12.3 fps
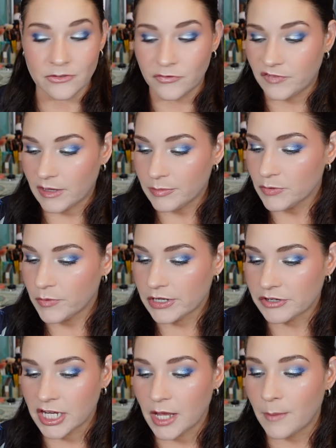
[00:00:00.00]

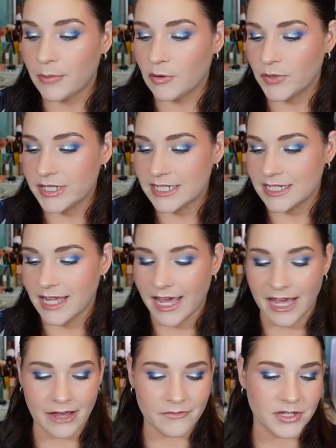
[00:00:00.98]
February, but we did
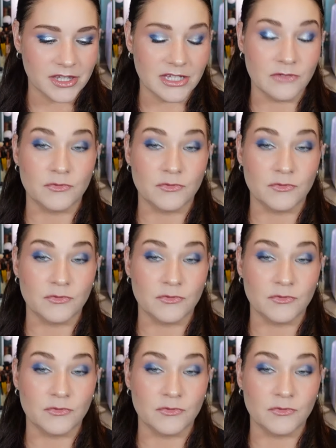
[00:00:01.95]
have the